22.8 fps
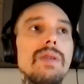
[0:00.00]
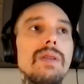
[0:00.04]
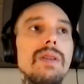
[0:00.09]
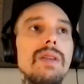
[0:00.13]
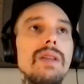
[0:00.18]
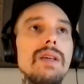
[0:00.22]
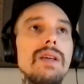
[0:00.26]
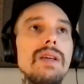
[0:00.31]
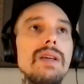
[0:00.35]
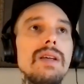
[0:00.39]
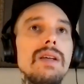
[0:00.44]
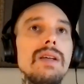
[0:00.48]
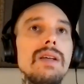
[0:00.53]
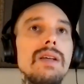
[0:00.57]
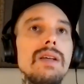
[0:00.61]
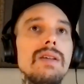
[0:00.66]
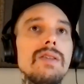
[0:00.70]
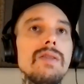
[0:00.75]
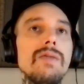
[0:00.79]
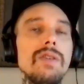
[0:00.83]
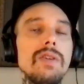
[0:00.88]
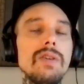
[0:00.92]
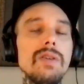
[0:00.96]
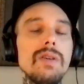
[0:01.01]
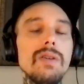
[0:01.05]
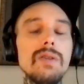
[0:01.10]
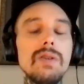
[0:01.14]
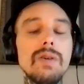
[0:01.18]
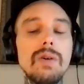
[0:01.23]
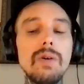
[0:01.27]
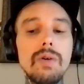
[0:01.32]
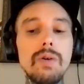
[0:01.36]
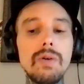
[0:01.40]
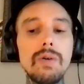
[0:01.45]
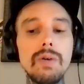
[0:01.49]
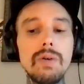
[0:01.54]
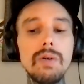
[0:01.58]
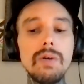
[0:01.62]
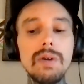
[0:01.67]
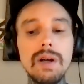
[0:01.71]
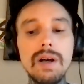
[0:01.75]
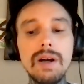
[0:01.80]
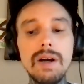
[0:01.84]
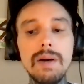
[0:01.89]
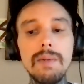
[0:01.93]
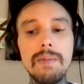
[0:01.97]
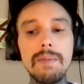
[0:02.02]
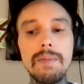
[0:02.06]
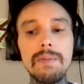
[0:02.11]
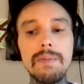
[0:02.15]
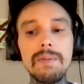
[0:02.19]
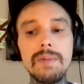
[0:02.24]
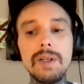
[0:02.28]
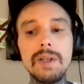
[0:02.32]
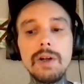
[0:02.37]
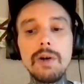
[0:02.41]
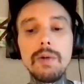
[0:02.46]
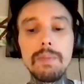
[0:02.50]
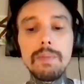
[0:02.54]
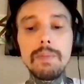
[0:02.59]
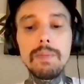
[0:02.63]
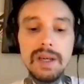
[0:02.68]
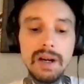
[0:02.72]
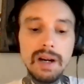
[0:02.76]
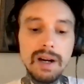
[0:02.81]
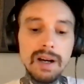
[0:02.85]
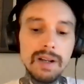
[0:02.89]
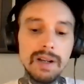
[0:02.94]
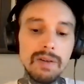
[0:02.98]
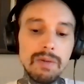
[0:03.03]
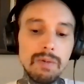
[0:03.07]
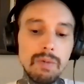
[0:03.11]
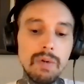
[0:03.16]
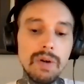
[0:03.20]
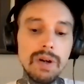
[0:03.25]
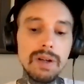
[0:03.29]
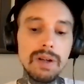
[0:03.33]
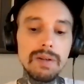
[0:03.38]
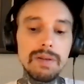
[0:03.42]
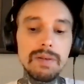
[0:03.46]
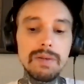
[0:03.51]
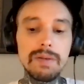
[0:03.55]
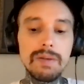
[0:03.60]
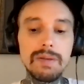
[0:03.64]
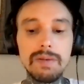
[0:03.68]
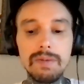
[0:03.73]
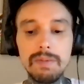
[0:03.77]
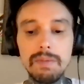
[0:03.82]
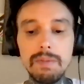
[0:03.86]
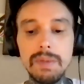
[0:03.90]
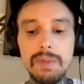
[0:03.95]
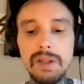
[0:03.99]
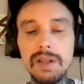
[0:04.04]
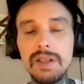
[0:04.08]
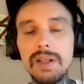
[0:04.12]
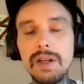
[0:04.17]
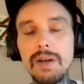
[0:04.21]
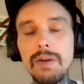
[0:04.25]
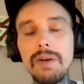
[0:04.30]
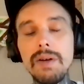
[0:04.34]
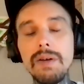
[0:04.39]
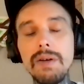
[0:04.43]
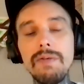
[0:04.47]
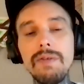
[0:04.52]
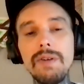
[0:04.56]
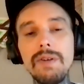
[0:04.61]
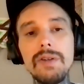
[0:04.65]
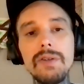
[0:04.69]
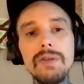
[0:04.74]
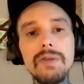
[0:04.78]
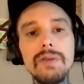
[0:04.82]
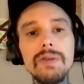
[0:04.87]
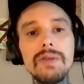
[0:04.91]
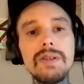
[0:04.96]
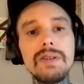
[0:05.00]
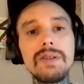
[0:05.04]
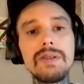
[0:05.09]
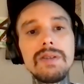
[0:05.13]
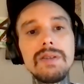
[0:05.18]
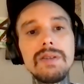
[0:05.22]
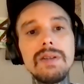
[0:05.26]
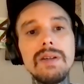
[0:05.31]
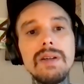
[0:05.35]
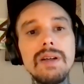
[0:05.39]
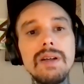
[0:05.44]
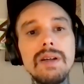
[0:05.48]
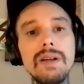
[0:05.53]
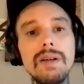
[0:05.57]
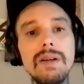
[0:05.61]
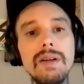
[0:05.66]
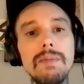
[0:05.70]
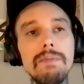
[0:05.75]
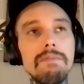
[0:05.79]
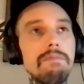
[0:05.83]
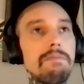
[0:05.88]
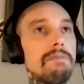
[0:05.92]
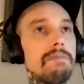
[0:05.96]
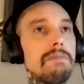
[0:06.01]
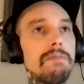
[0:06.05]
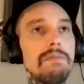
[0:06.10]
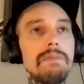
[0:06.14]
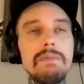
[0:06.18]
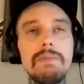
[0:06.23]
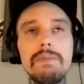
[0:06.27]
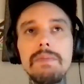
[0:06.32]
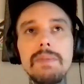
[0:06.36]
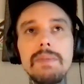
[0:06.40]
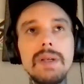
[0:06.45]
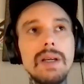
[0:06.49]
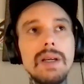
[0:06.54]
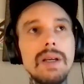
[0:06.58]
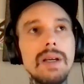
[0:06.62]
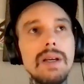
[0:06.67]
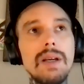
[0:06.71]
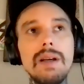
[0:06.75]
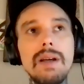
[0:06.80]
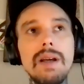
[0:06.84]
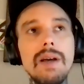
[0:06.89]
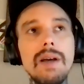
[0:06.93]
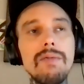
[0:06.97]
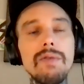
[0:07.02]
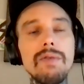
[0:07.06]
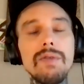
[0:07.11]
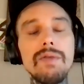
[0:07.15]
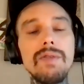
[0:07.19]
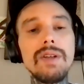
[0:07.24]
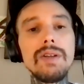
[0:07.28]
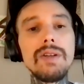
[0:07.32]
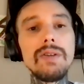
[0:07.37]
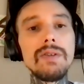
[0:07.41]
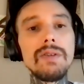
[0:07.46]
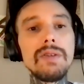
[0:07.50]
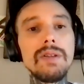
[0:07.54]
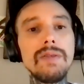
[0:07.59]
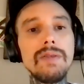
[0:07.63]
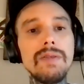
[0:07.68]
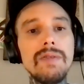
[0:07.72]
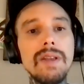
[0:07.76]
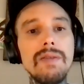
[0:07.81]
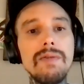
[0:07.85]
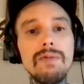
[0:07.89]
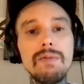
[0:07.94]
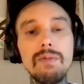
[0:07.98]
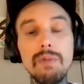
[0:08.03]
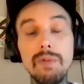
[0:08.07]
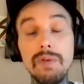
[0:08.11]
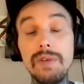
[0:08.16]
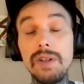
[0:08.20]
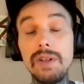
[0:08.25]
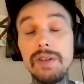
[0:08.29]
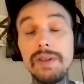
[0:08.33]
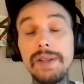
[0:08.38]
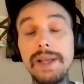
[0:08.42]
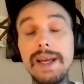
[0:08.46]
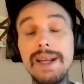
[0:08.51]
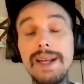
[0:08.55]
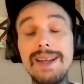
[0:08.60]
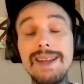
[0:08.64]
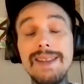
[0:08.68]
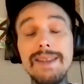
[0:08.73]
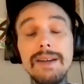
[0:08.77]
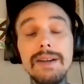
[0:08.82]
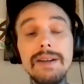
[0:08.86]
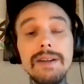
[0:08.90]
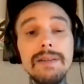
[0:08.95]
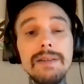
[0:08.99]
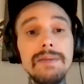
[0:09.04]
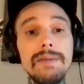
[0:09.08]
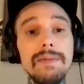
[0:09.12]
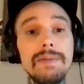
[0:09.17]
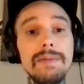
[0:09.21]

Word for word: the civilian toll, um, you know, beyond what military officials um, have revealed, if they've revealed anything?